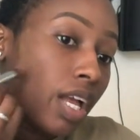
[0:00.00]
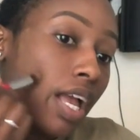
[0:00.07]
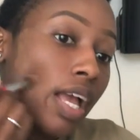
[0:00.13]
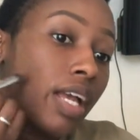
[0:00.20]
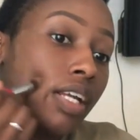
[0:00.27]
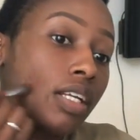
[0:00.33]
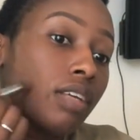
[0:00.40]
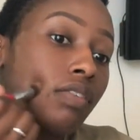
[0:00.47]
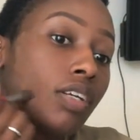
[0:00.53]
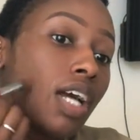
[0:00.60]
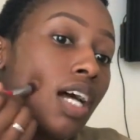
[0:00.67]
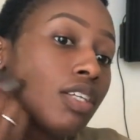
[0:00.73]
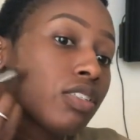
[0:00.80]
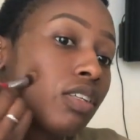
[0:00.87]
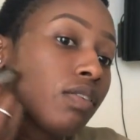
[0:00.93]
And if you
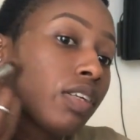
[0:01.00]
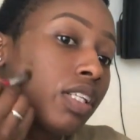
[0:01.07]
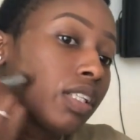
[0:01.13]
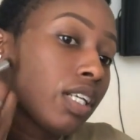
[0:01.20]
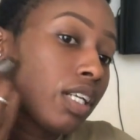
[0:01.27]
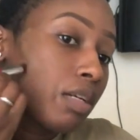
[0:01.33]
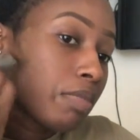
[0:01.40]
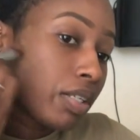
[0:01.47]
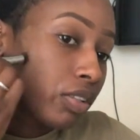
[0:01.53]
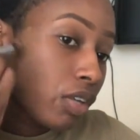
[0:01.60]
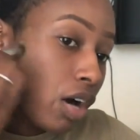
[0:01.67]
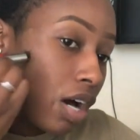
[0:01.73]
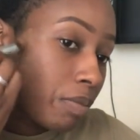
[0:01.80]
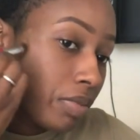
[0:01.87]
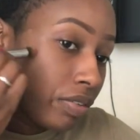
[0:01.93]
guys know anything about the
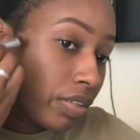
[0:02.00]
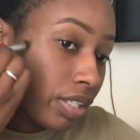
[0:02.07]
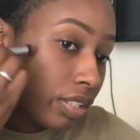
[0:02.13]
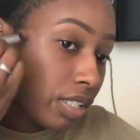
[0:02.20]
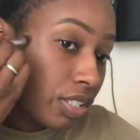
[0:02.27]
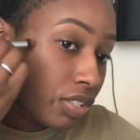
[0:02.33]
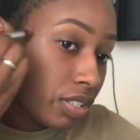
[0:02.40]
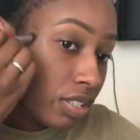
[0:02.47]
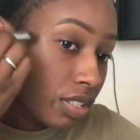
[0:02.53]
Army Regulation